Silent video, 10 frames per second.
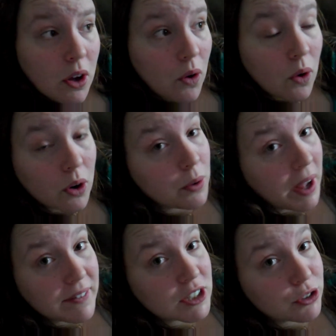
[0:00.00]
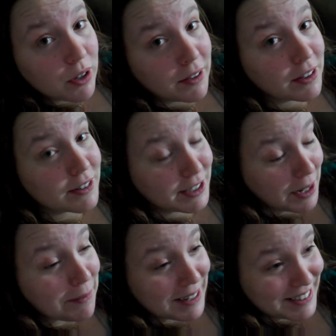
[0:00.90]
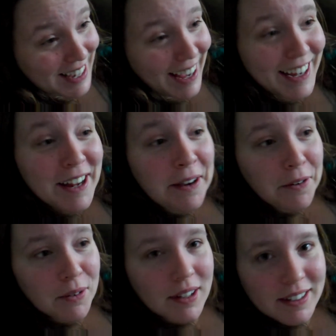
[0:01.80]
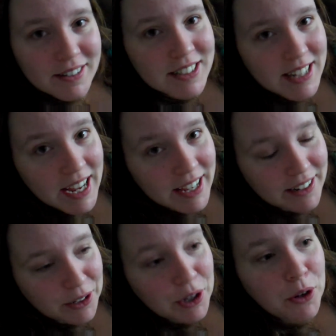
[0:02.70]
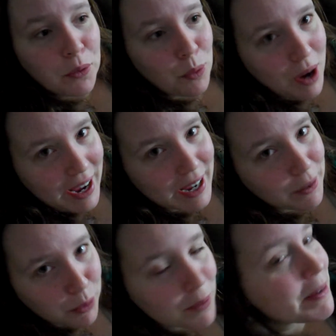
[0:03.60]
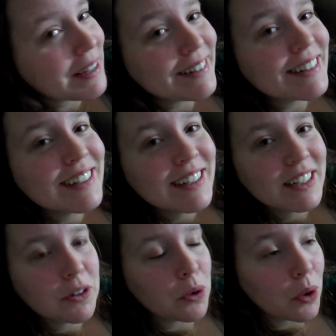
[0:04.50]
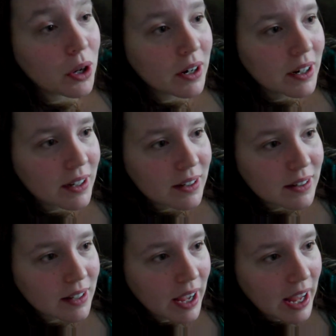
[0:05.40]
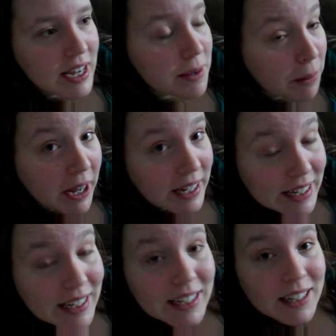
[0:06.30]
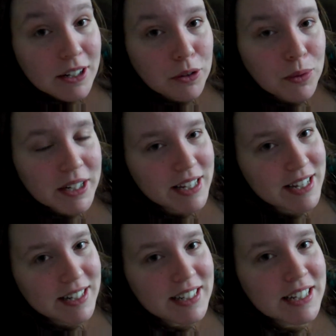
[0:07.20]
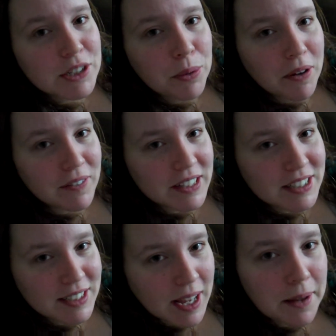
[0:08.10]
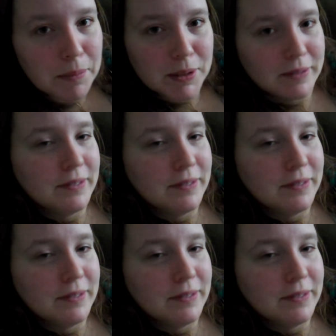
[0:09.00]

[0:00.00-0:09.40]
or who haven't shrunk their stomachs yet will understand why a woman or anybody would eat a 12-inch sub.